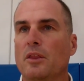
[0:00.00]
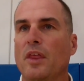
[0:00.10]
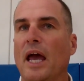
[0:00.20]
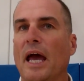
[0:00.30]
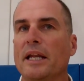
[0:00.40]

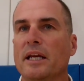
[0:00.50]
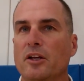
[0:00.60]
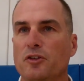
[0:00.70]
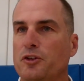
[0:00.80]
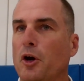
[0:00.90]
that
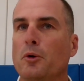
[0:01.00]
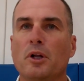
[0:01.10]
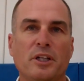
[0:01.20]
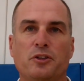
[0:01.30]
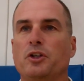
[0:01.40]
is
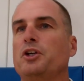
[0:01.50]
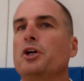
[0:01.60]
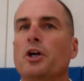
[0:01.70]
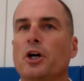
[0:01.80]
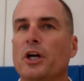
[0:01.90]
totally
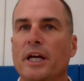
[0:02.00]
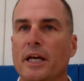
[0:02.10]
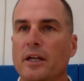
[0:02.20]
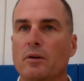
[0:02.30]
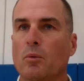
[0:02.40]
secure
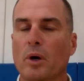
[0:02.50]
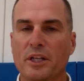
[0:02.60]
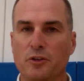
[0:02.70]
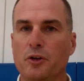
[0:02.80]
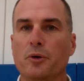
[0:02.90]
in what
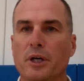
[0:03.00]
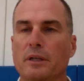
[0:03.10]
he's doing.